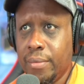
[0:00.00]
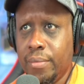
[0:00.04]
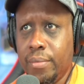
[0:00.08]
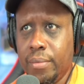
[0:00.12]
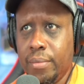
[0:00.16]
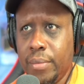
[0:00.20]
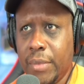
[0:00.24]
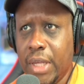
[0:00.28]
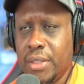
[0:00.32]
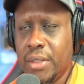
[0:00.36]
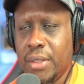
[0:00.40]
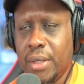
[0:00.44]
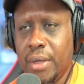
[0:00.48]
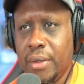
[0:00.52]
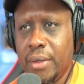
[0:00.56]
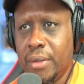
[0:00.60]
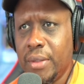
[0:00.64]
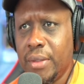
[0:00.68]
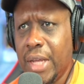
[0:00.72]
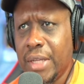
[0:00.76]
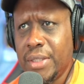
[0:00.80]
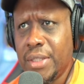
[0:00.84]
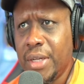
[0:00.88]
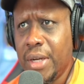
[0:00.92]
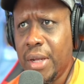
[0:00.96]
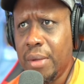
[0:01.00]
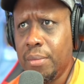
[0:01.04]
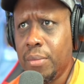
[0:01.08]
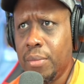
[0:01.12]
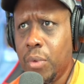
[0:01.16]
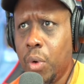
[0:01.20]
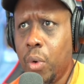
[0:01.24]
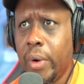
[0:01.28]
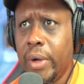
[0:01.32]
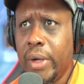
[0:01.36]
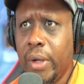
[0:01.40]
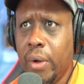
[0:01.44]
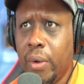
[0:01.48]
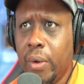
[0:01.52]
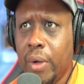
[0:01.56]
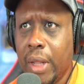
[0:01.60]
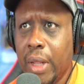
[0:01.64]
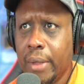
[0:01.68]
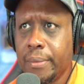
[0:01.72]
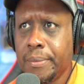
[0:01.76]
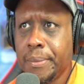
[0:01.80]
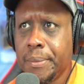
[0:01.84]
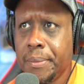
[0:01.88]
that's the name, Aureola,